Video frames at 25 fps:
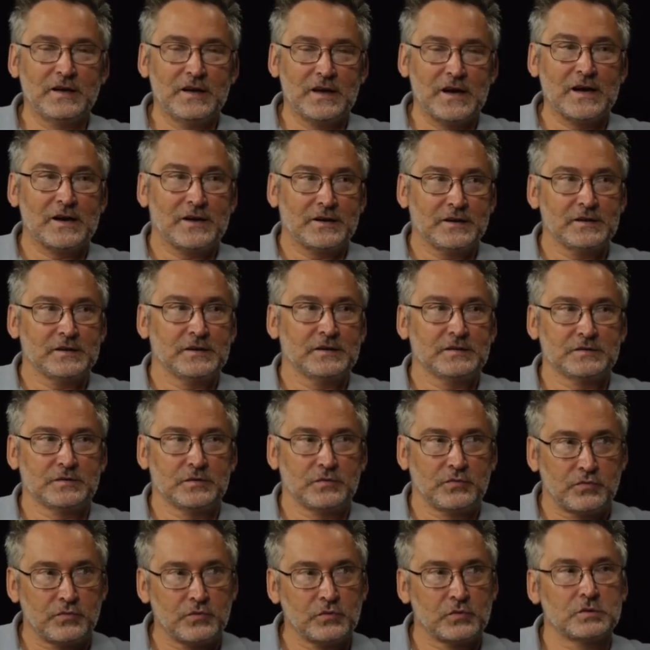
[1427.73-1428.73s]
are really the
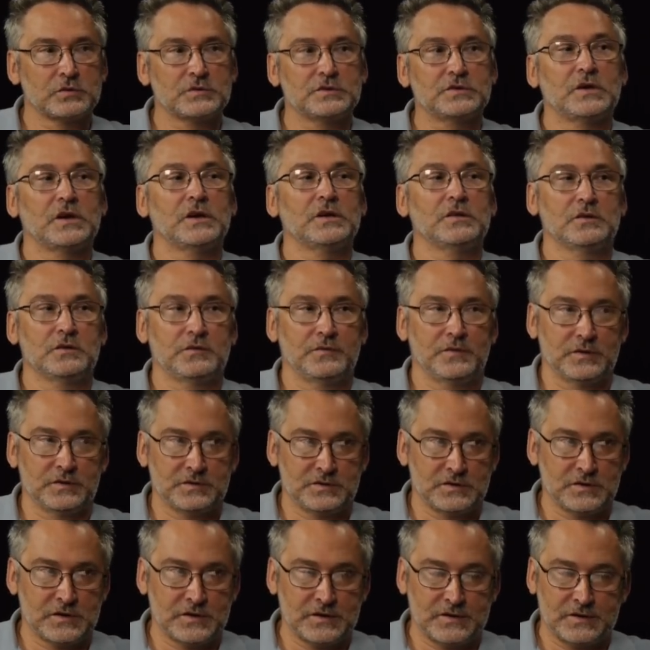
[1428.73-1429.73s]
full scientific
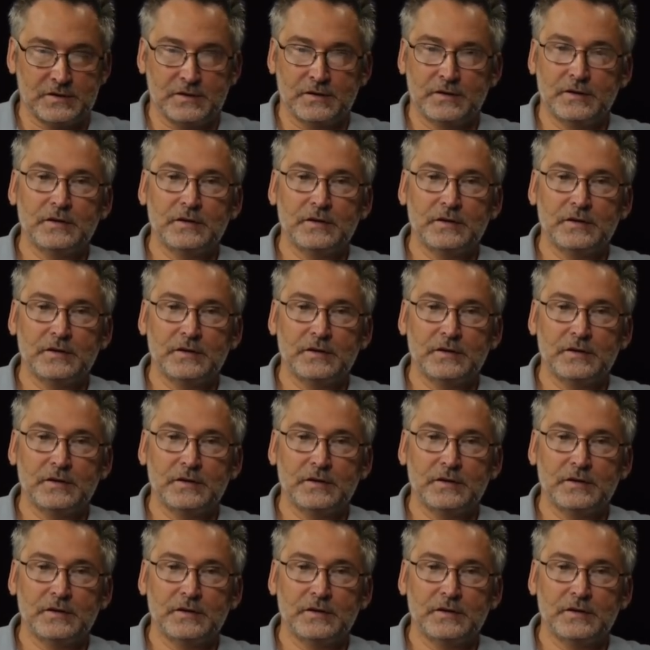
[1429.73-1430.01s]
study.